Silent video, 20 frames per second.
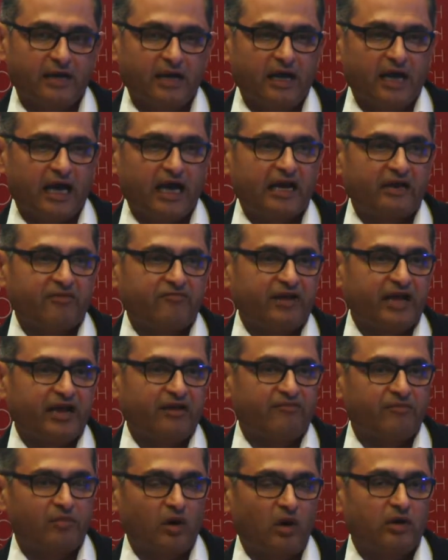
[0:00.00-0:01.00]
and we
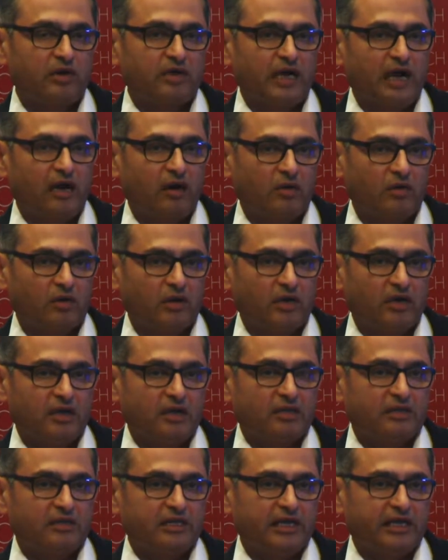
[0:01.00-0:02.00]
have brought down
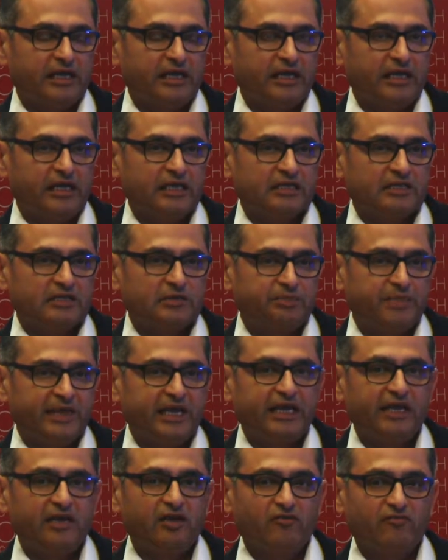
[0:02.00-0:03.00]
the
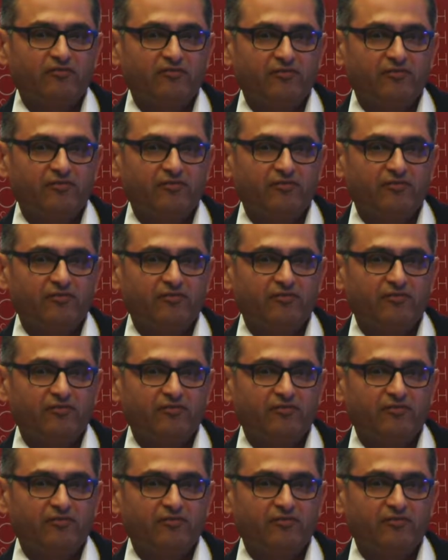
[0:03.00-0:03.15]
speed of